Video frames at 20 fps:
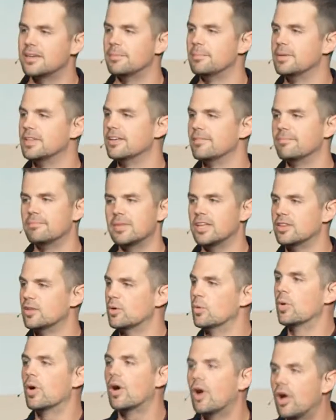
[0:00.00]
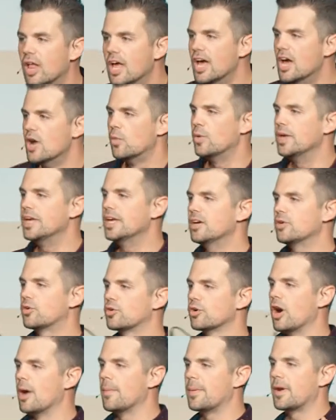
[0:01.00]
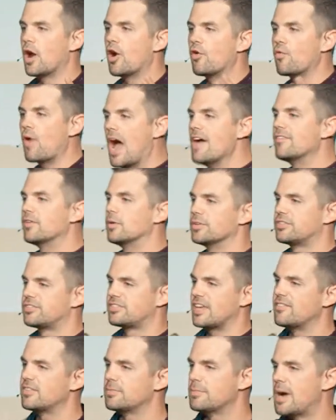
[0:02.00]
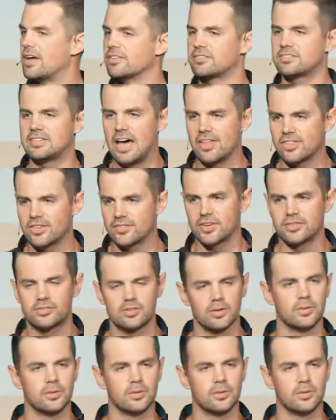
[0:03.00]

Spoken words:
them in the world. We grew up, and our rival was 7 miles south of us.